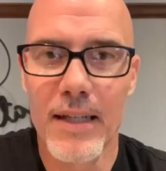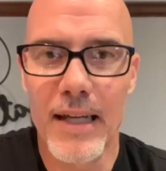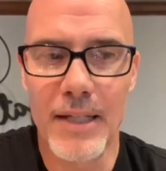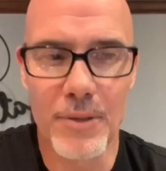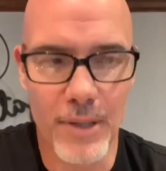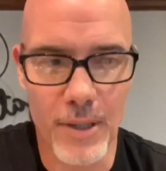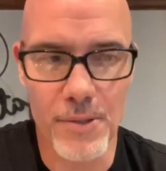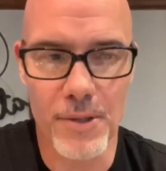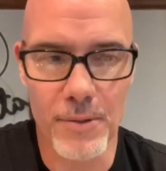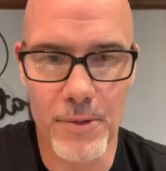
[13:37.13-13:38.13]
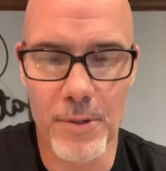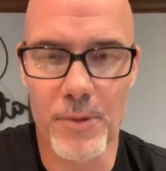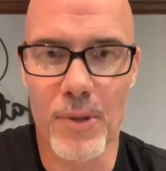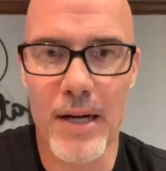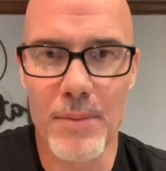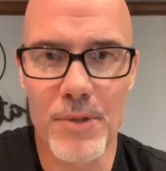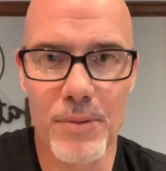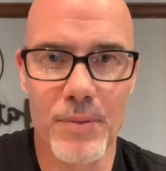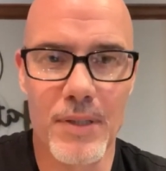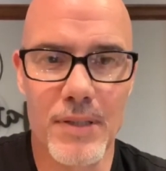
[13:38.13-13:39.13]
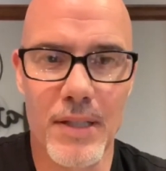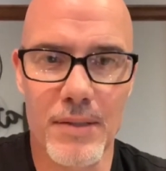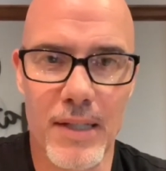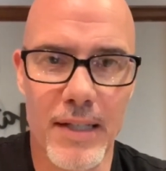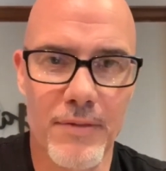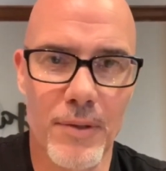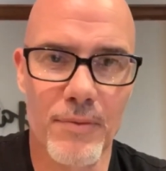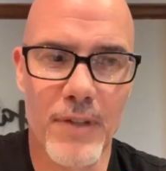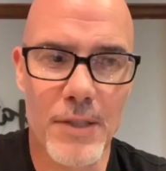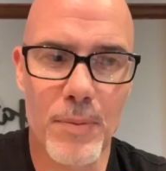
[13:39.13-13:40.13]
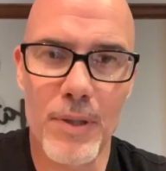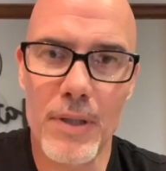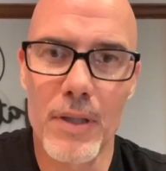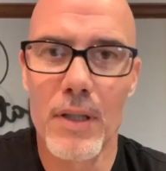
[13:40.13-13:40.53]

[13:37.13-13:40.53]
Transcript: And you can also subscribe to the Sales Life on Facebook.